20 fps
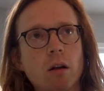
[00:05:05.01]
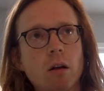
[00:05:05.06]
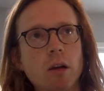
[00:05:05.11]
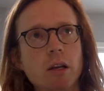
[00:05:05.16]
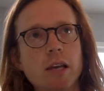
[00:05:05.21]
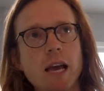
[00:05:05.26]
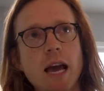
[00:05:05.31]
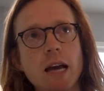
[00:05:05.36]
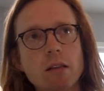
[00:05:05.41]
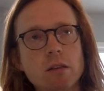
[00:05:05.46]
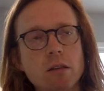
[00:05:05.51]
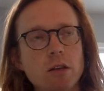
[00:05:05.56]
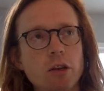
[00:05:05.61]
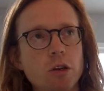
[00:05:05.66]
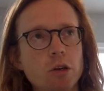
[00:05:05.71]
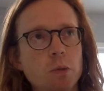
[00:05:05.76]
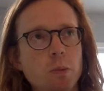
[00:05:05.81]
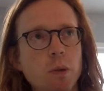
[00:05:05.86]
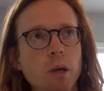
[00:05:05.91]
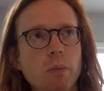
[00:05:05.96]
Yes,
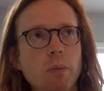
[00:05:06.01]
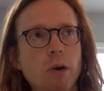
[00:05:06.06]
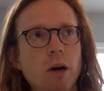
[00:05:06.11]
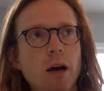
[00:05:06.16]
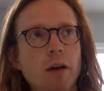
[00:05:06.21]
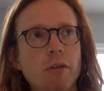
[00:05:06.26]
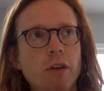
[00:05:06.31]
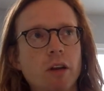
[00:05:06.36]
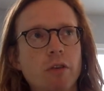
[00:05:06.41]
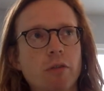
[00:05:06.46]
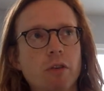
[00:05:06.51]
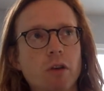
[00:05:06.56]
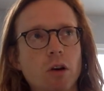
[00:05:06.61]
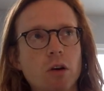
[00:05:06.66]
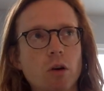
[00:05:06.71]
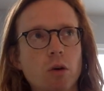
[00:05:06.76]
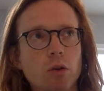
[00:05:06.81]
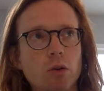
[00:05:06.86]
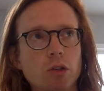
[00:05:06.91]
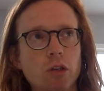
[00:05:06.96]
those people have a different
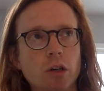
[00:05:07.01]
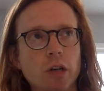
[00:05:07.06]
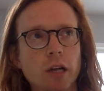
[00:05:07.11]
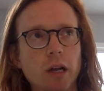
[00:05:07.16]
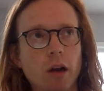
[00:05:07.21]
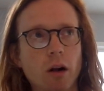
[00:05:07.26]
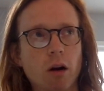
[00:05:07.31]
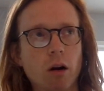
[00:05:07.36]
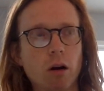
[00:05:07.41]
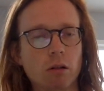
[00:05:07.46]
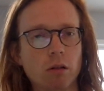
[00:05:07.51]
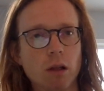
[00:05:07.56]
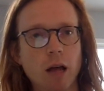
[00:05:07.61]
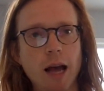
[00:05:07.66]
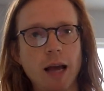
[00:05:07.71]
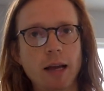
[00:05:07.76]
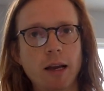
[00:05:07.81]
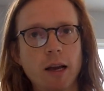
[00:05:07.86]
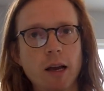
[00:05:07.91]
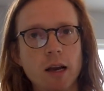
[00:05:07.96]
culture and aren't
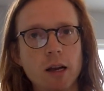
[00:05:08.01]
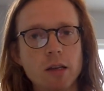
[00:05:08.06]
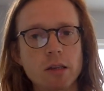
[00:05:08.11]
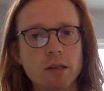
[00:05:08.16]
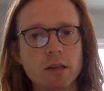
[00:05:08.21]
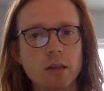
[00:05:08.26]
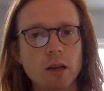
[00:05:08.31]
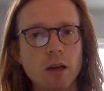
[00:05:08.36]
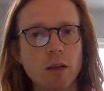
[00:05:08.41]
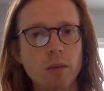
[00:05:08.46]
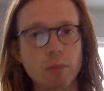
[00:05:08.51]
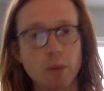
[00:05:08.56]
like us,